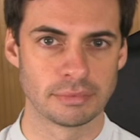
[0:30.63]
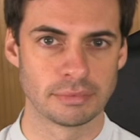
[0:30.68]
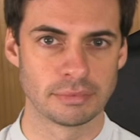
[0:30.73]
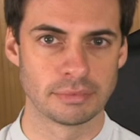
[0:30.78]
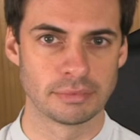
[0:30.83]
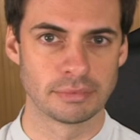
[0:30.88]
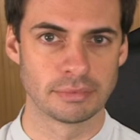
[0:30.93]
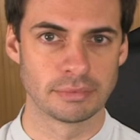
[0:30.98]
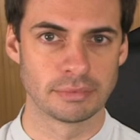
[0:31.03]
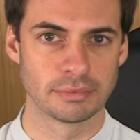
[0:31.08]

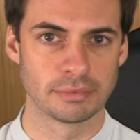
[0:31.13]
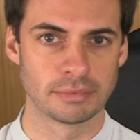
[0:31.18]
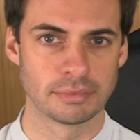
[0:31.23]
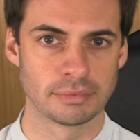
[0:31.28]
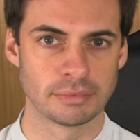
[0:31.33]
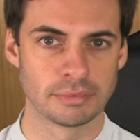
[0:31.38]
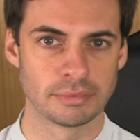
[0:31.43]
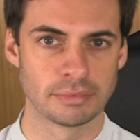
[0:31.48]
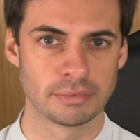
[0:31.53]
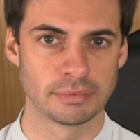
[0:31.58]

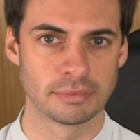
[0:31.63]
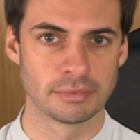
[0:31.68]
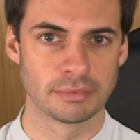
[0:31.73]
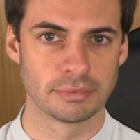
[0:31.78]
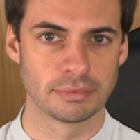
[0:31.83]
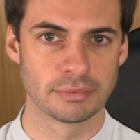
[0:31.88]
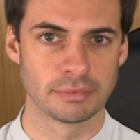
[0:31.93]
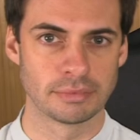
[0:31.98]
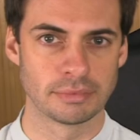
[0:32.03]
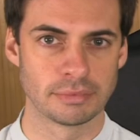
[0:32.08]

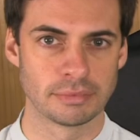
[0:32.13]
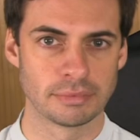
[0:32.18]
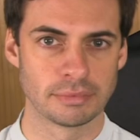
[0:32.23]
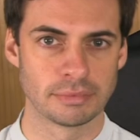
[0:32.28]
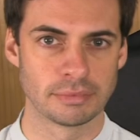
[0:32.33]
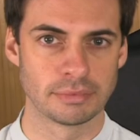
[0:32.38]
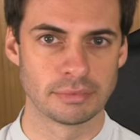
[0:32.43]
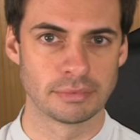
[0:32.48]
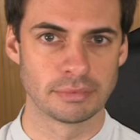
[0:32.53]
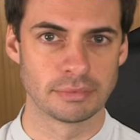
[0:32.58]

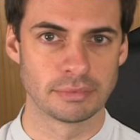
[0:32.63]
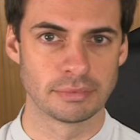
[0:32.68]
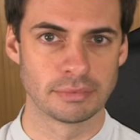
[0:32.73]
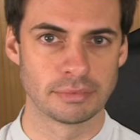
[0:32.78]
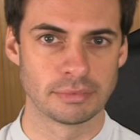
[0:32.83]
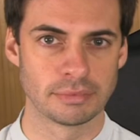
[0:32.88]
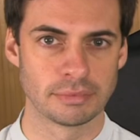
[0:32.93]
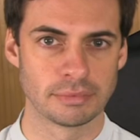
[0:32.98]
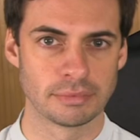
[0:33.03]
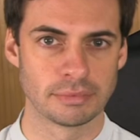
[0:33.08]

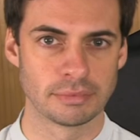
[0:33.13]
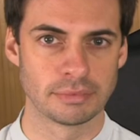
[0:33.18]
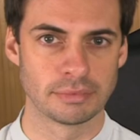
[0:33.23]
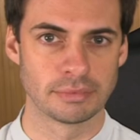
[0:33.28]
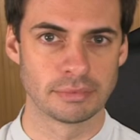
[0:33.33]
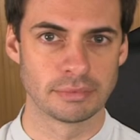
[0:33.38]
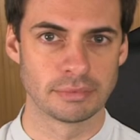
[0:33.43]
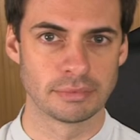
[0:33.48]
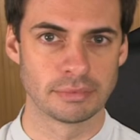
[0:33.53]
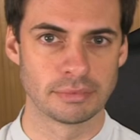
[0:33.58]

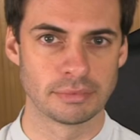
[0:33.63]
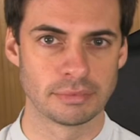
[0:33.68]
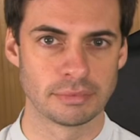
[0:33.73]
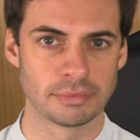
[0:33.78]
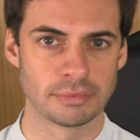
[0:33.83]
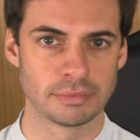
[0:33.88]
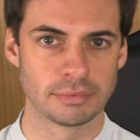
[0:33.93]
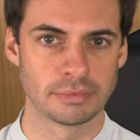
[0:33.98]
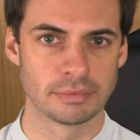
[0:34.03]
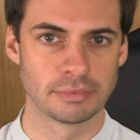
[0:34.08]

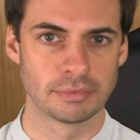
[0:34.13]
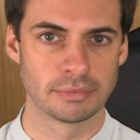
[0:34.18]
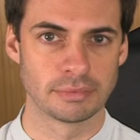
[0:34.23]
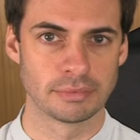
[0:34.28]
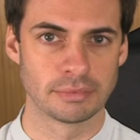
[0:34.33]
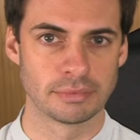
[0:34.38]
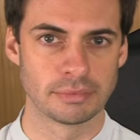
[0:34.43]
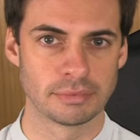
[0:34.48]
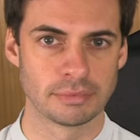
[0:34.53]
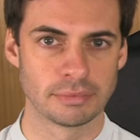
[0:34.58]

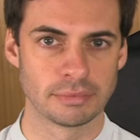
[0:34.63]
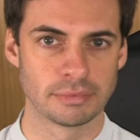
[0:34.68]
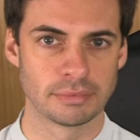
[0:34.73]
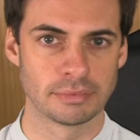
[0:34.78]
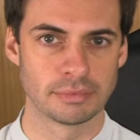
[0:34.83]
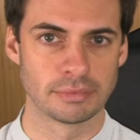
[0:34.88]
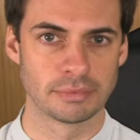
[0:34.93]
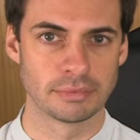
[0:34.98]
The person shown says nothing.